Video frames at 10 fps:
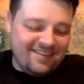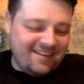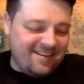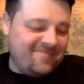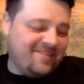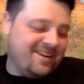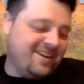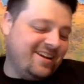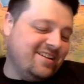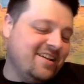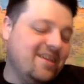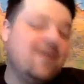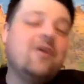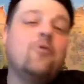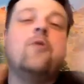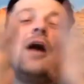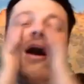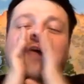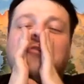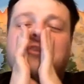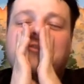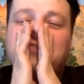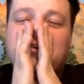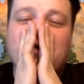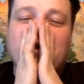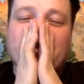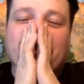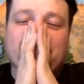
Oh my god. Wealth, if you want it.